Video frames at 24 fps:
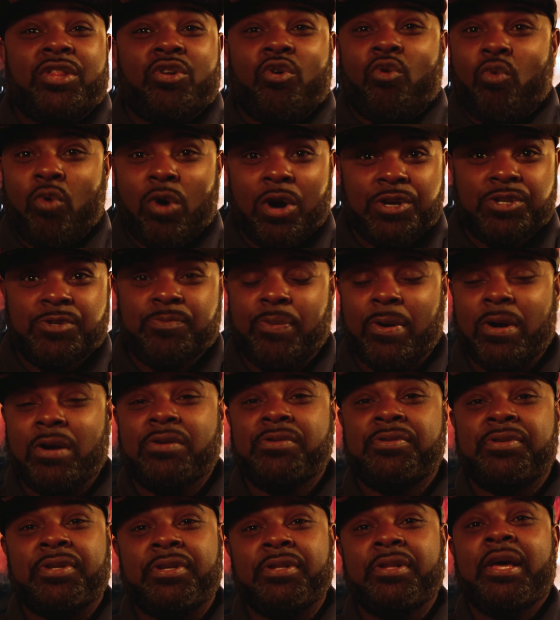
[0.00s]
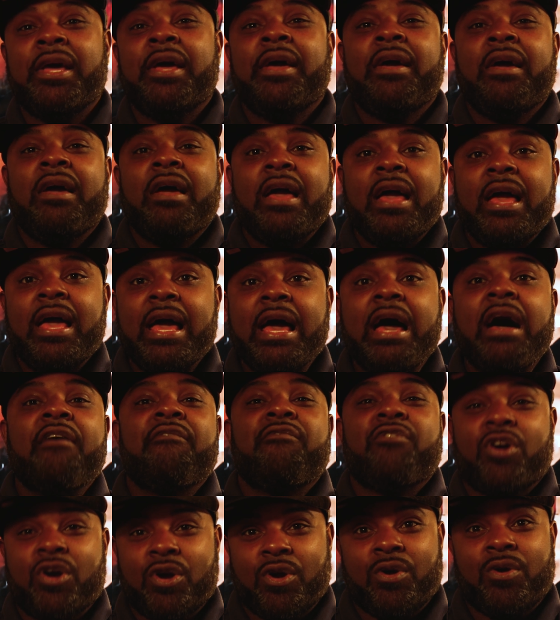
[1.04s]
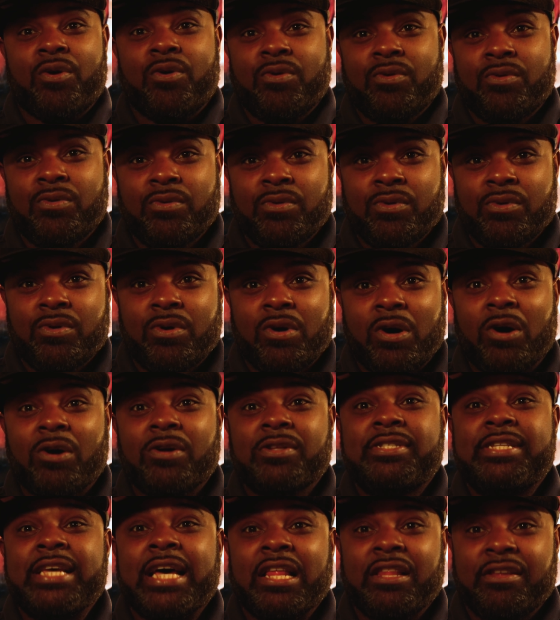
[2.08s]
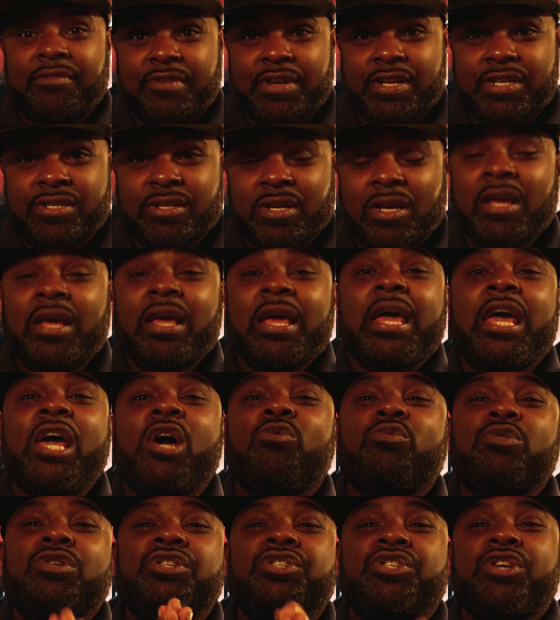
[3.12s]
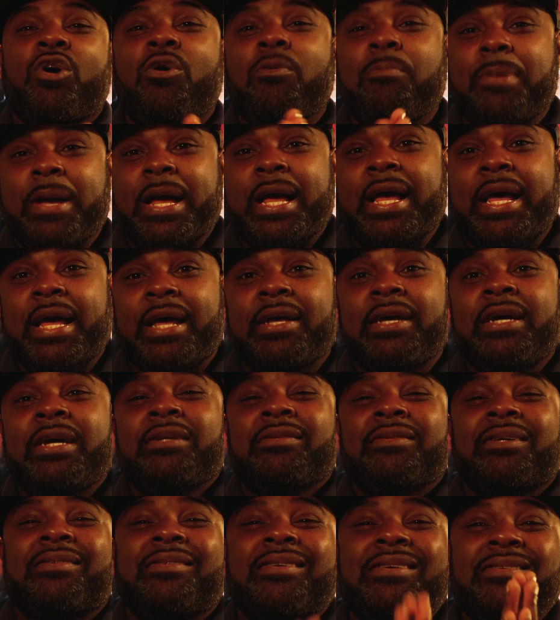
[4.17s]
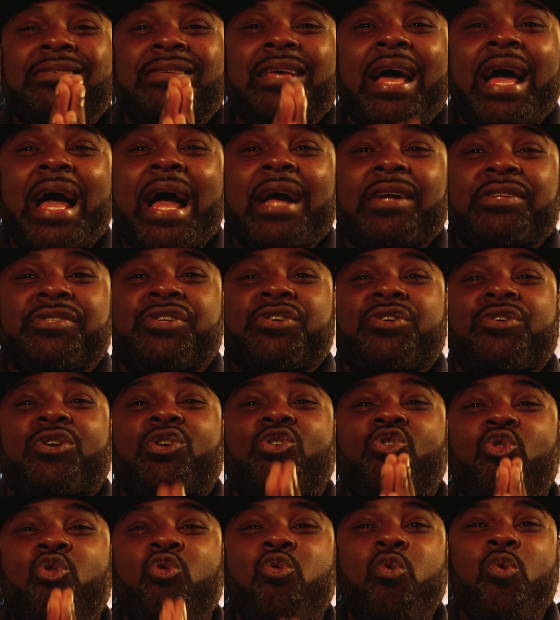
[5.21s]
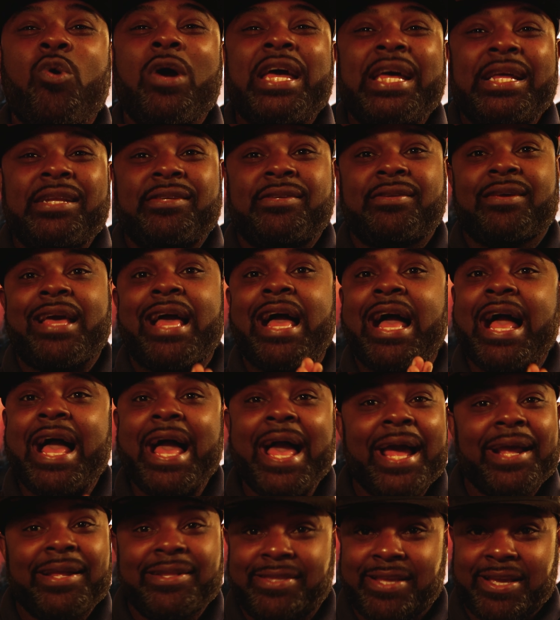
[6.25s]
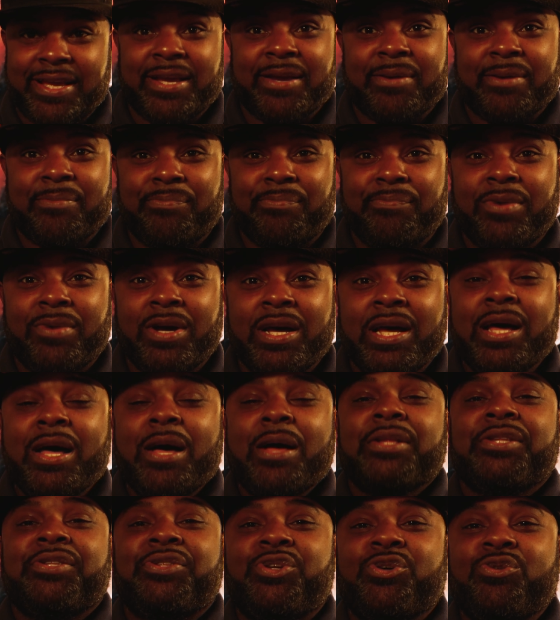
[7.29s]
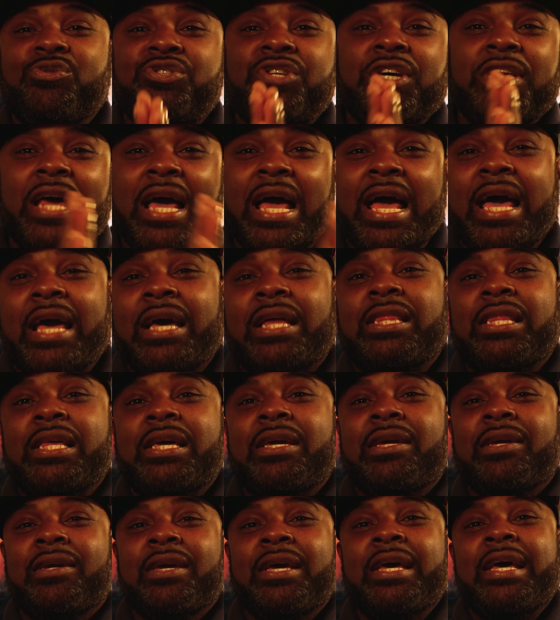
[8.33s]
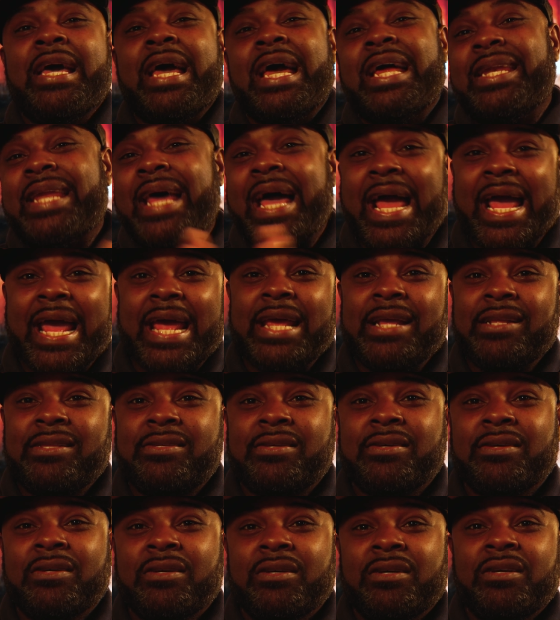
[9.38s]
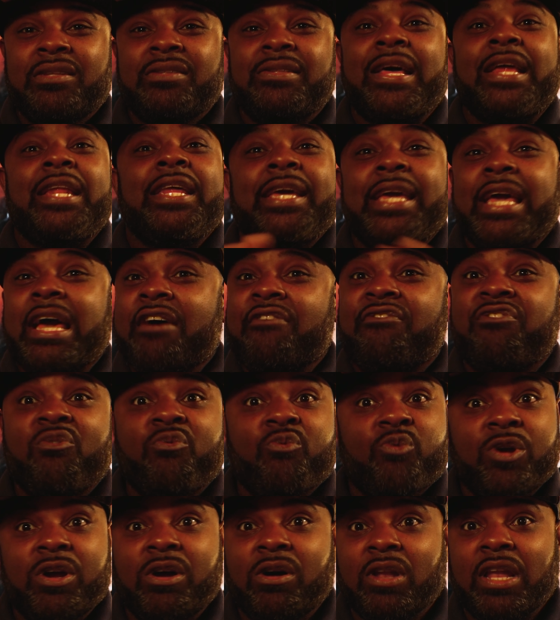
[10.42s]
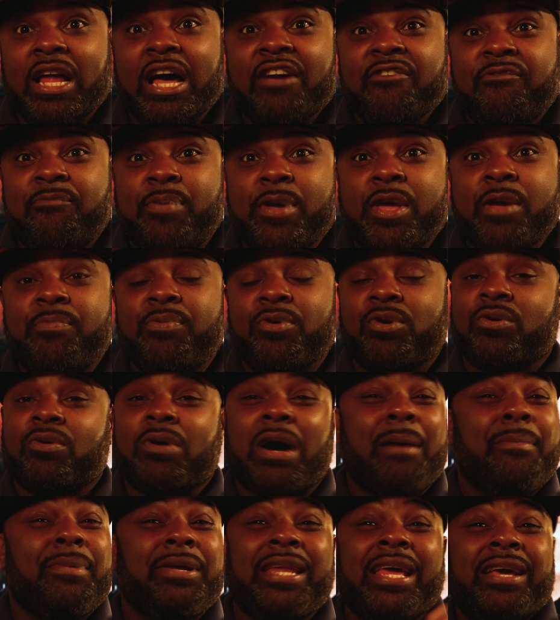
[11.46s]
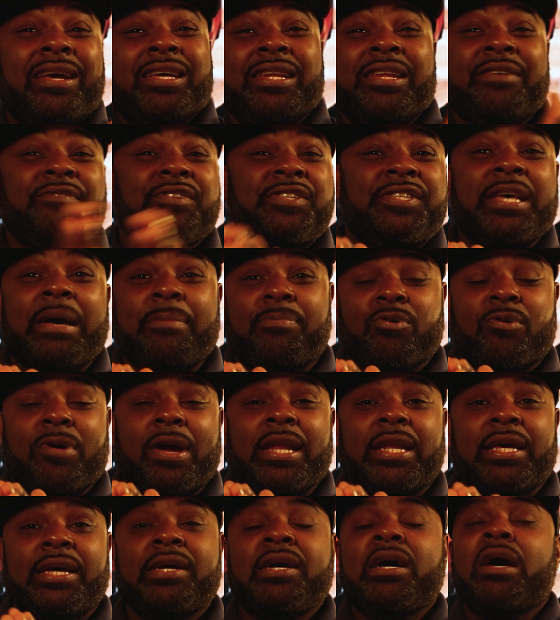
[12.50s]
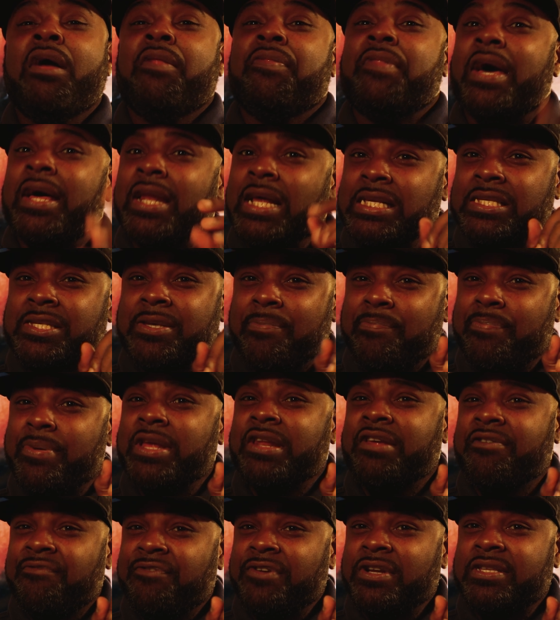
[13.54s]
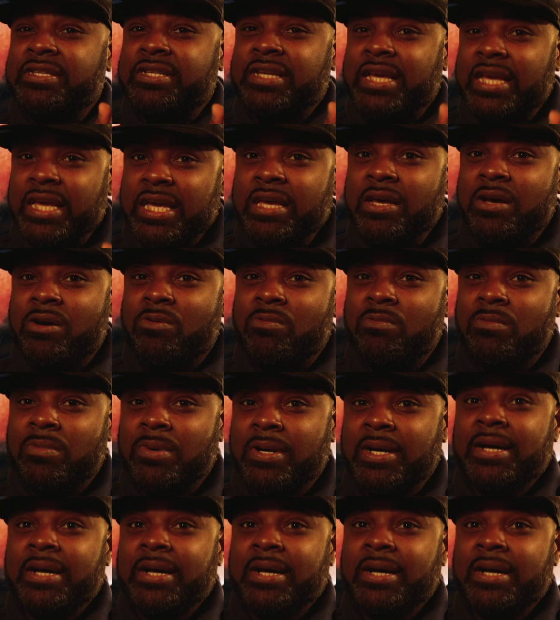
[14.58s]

the worst person ever on television. It was so bad that this actor quit acting due to the heckling and the hate that he got from real life people. I mean, they couldn't even separate it. Now, that's a benefit to him